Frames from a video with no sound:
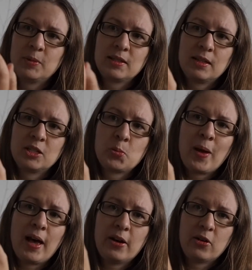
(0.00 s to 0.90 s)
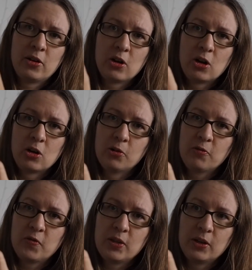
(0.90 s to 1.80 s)
stitch pattern
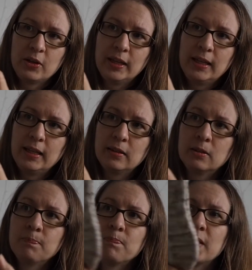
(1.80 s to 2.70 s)
of the heel.